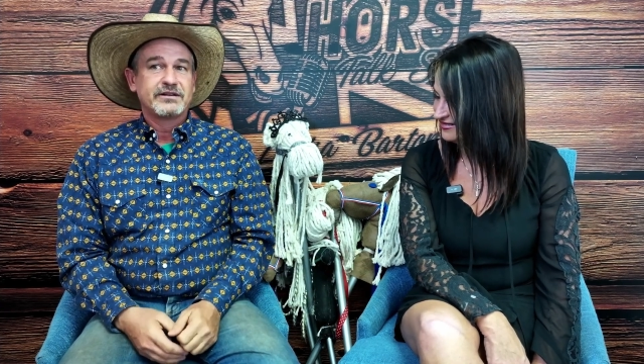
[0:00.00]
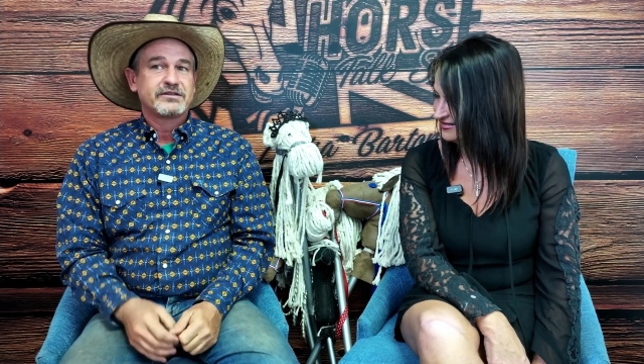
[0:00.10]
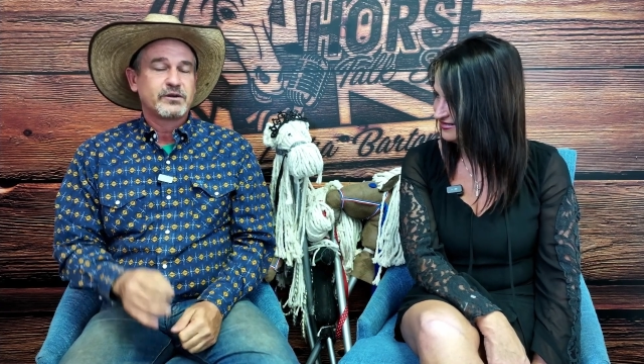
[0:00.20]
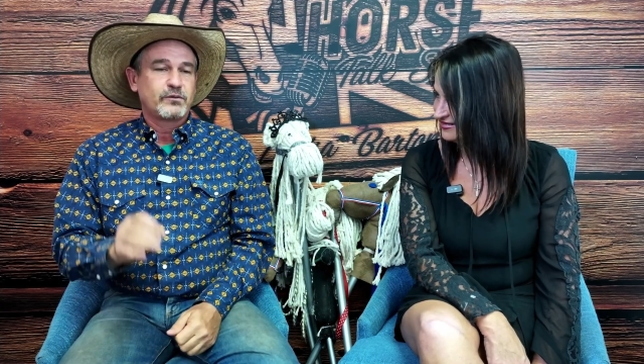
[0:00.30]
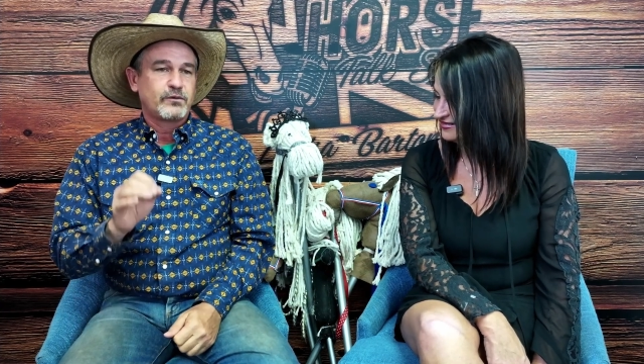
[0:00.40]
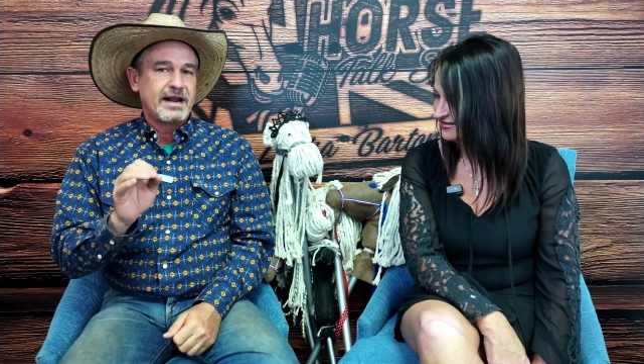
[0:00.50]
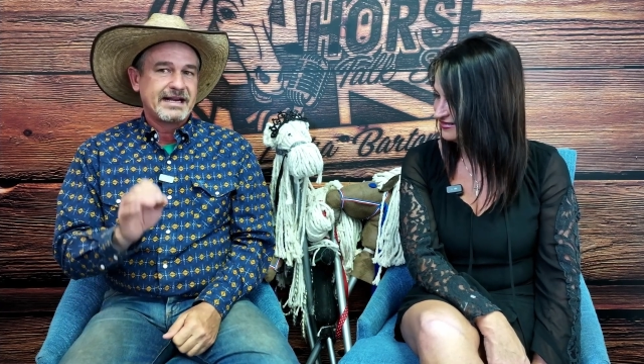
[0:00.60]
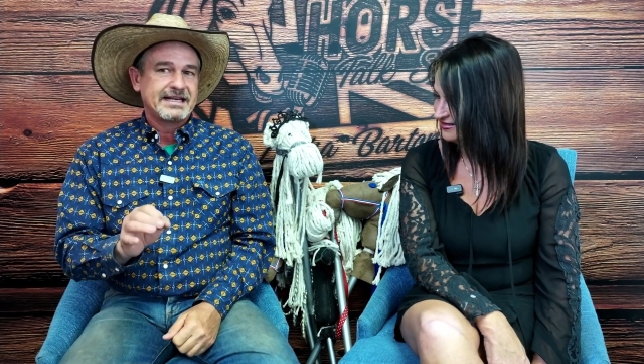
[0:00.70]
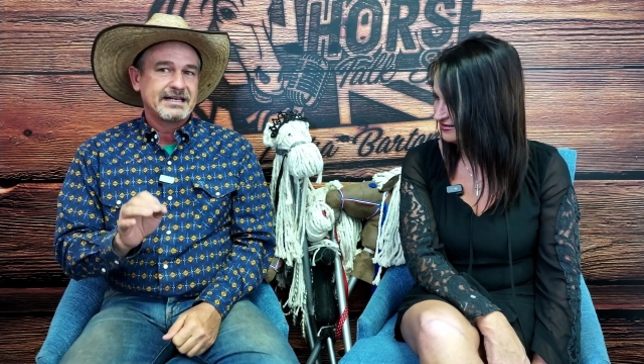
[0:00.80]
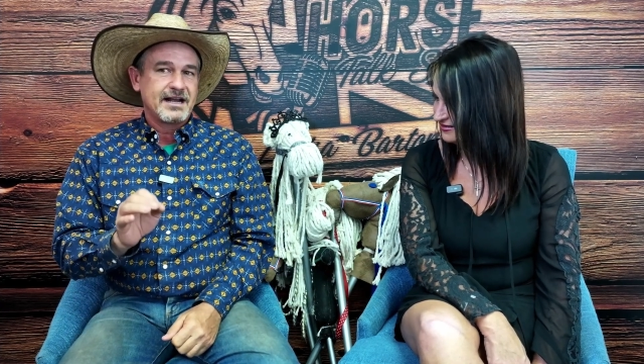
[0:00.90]
So
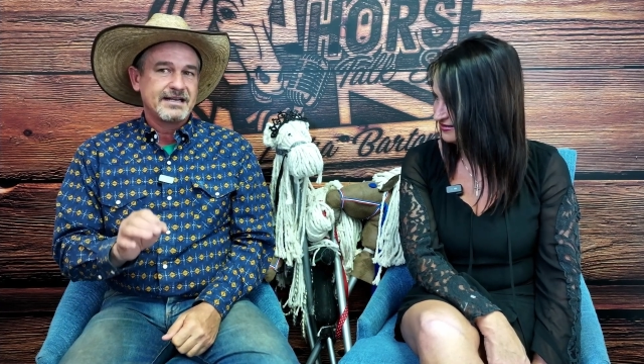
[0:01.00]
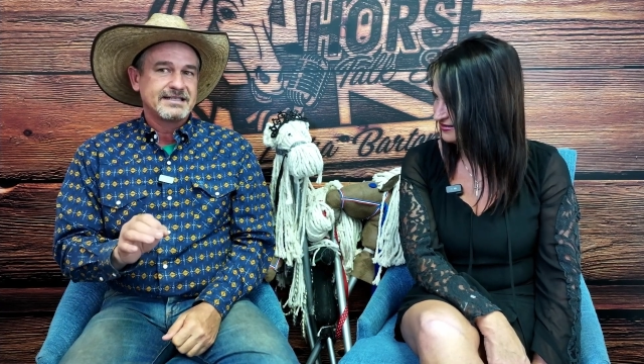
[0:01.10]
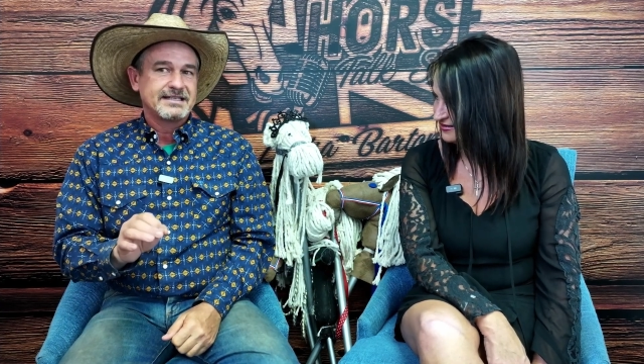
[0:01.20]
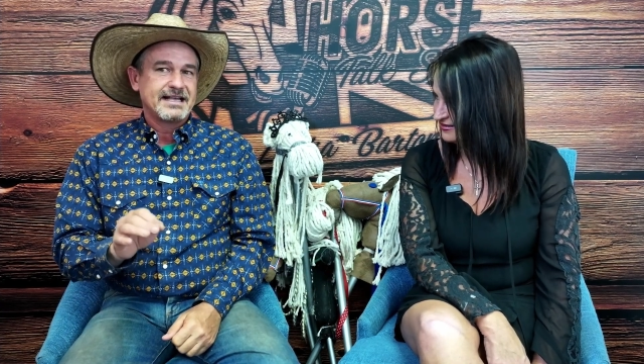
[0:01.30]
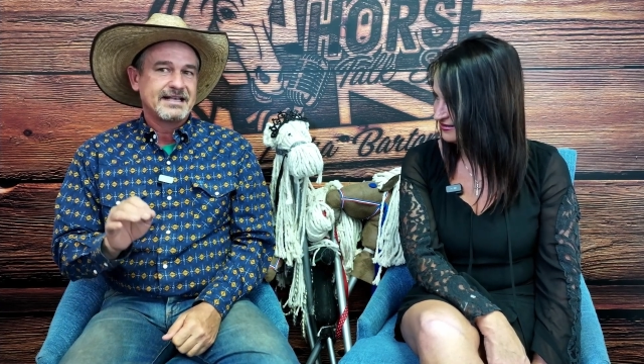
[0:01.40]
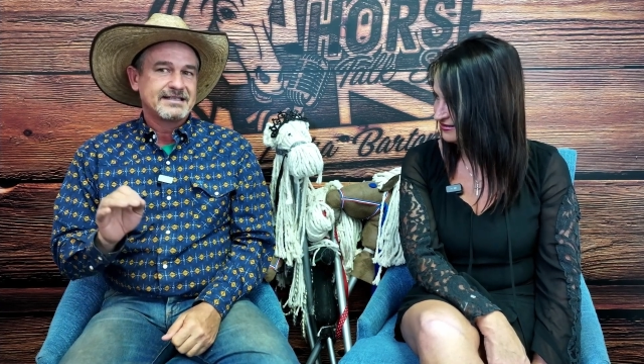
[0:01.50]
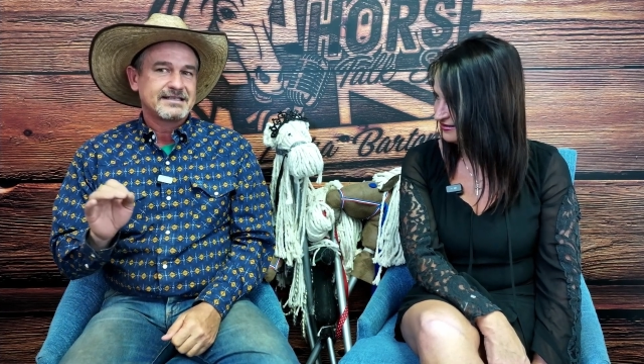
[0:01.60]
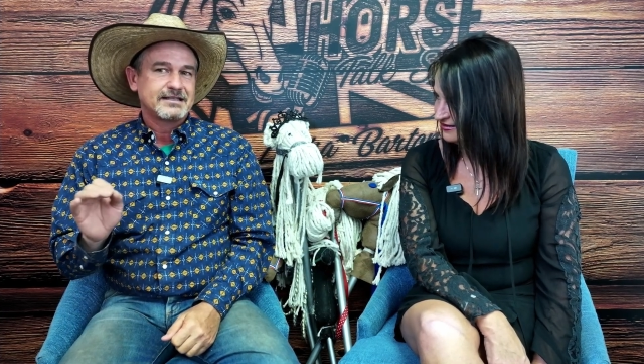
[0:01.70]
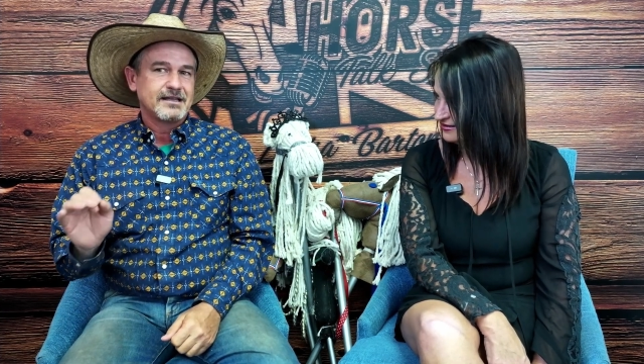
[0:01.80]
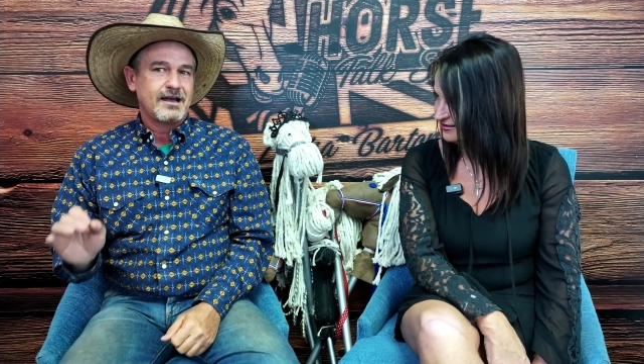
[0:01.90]
recognizing that
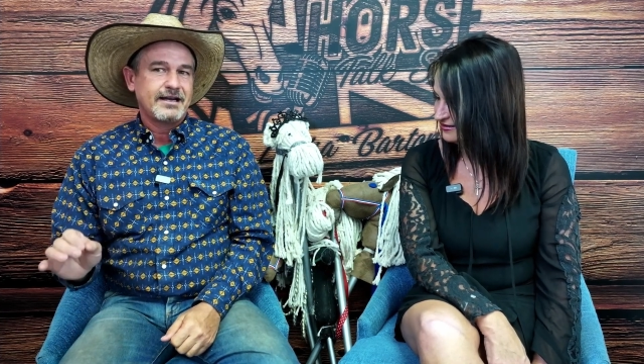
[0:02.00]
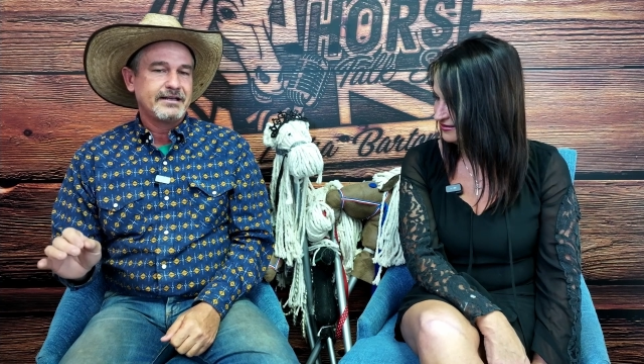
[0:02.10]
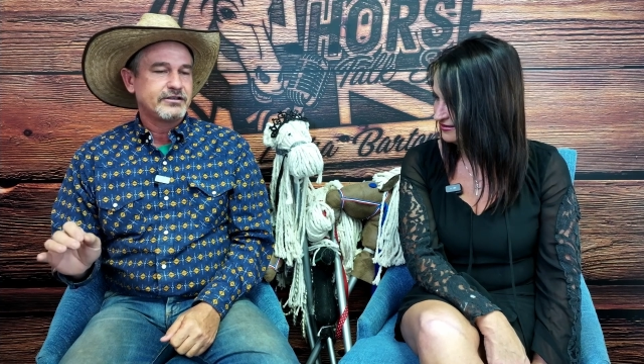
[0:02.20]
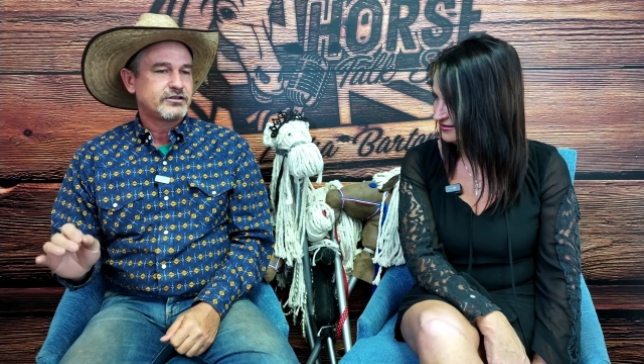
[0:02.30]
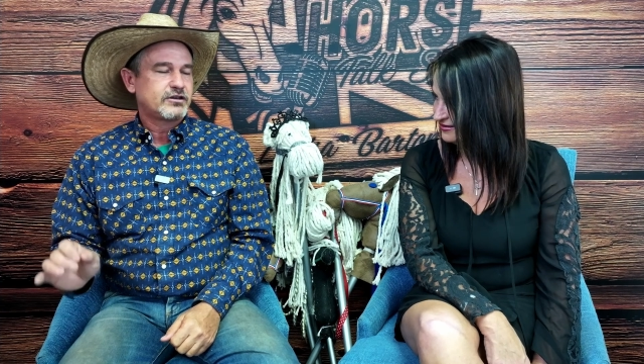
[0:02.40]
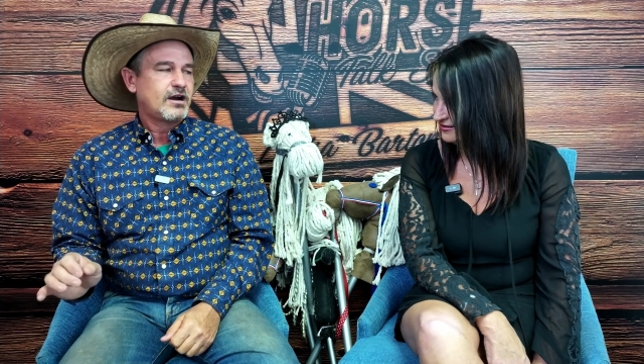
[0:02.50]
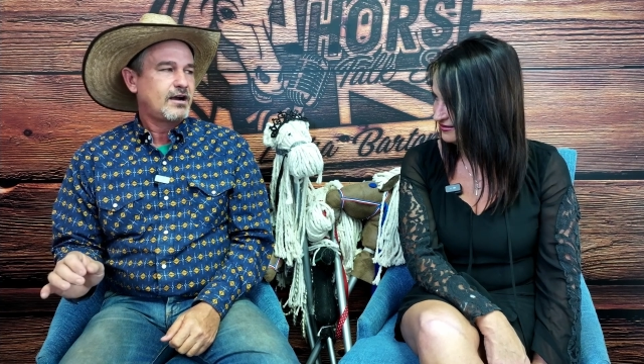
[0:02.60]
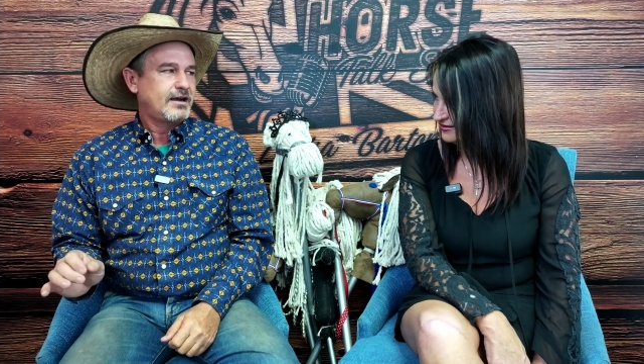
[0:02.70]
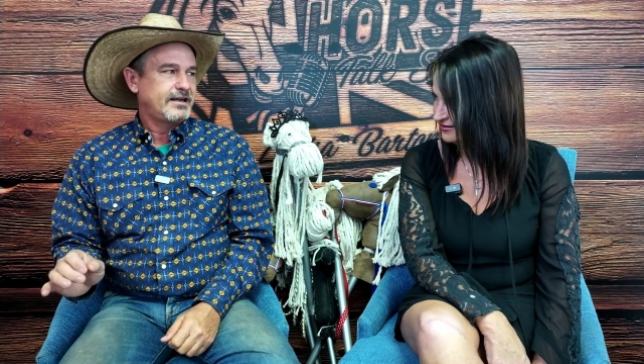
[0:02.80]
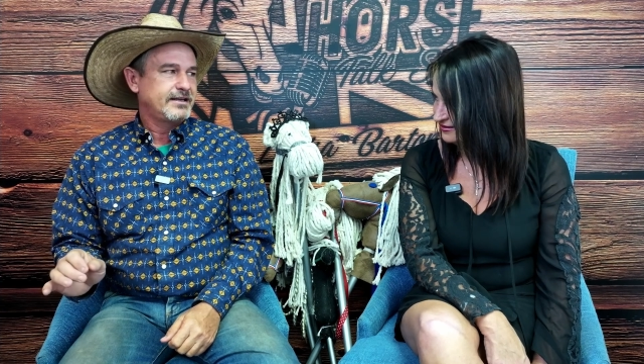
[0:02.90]
slightest
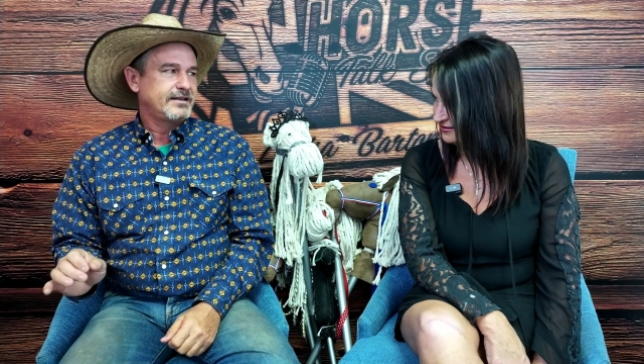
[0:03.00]
try